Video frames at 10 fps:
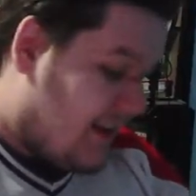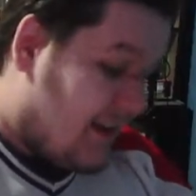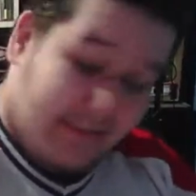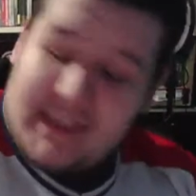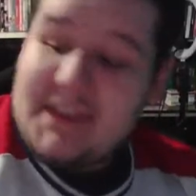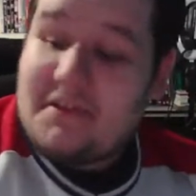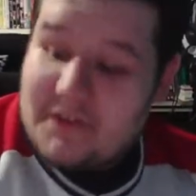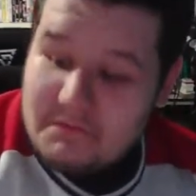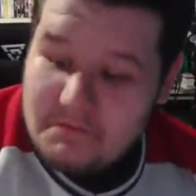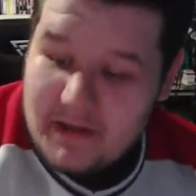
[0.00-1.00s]
Thank you for
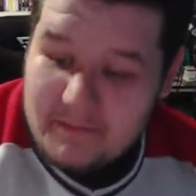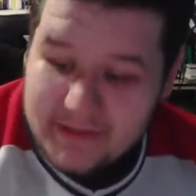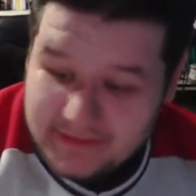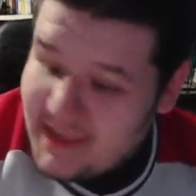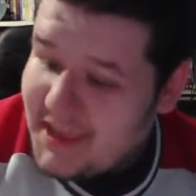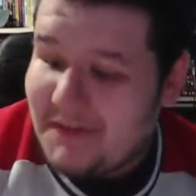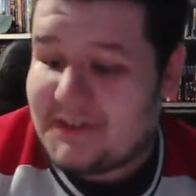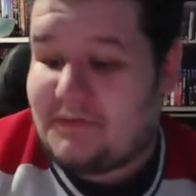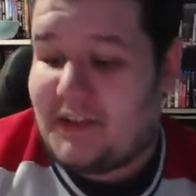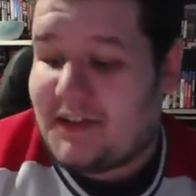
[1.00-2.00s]
coming by, man. Thank you as
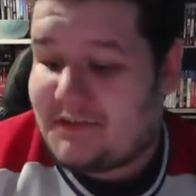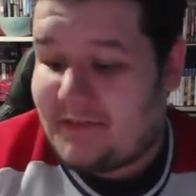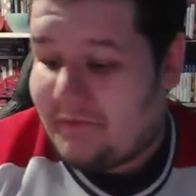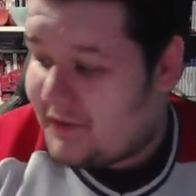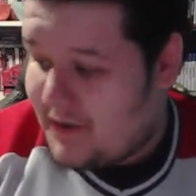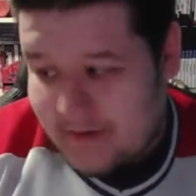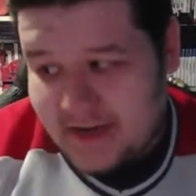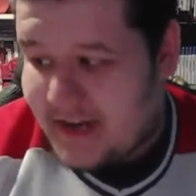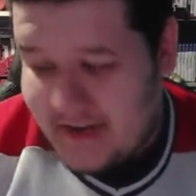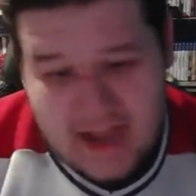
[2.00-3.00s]
a Flyers fan for coming
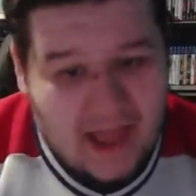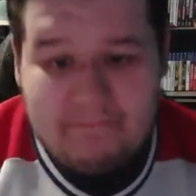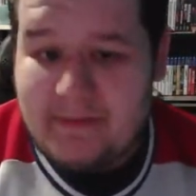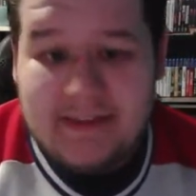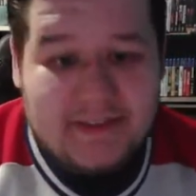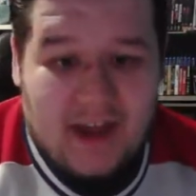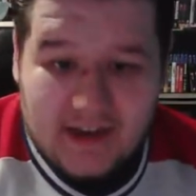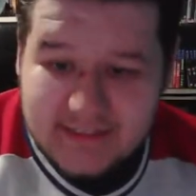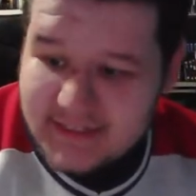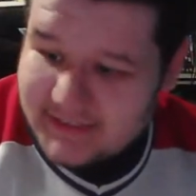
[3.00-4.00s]
in and not being
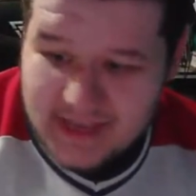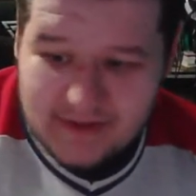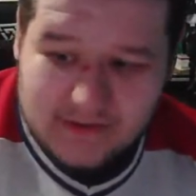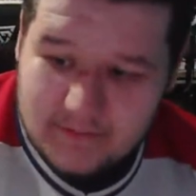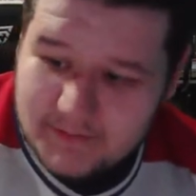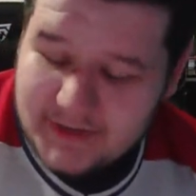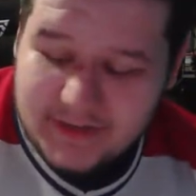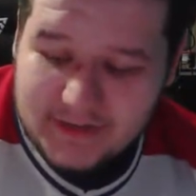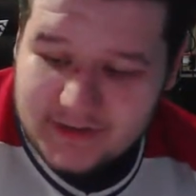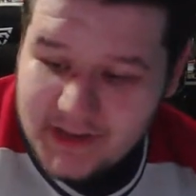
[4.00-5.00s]
toxic. Thank you for coming in
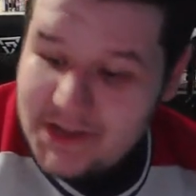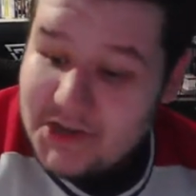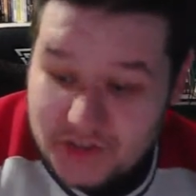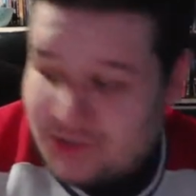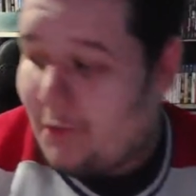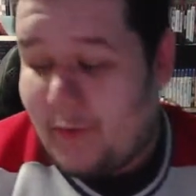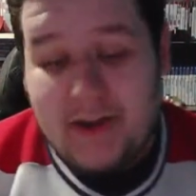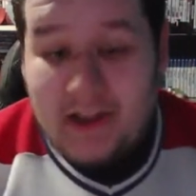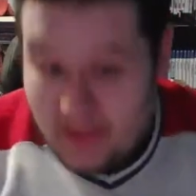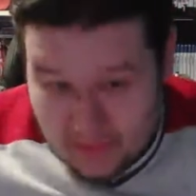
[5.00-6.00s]
and
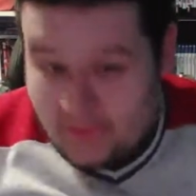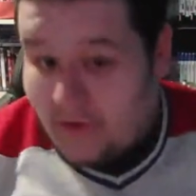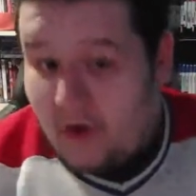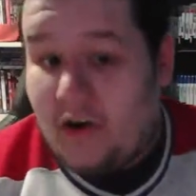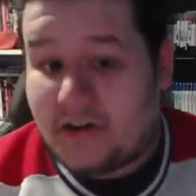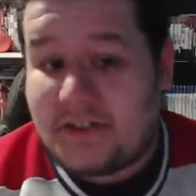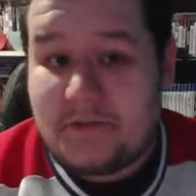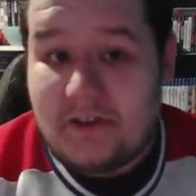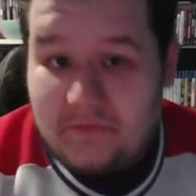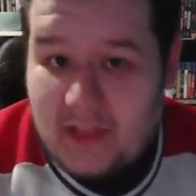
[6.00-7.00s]
showing there are some
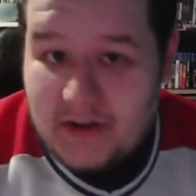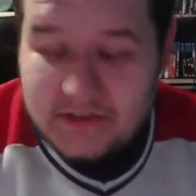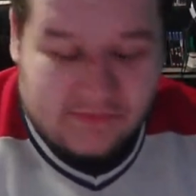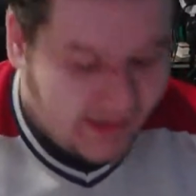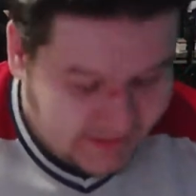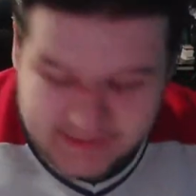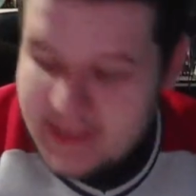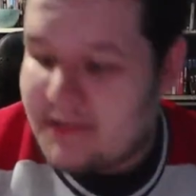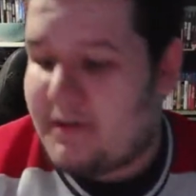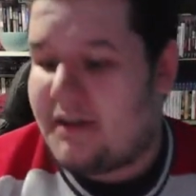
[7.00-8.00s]
good Flyers fans.
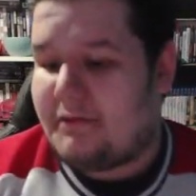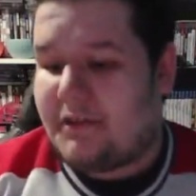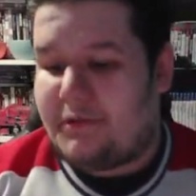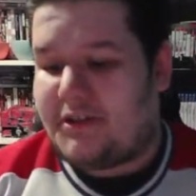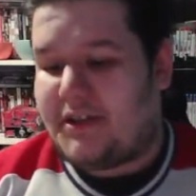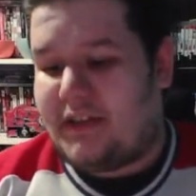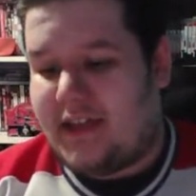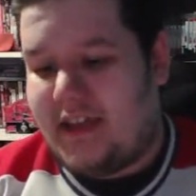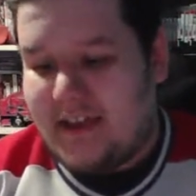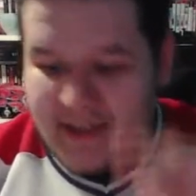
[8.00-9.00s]
Thank you, man. I really appreciate
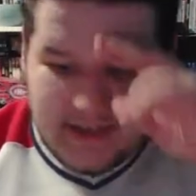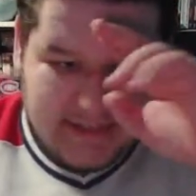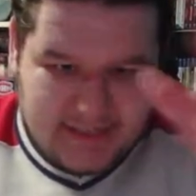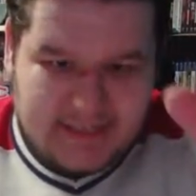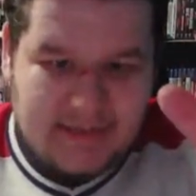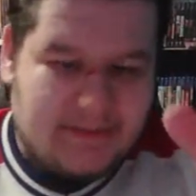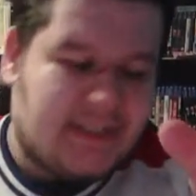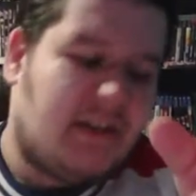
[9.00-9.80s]
that. See you, TBC.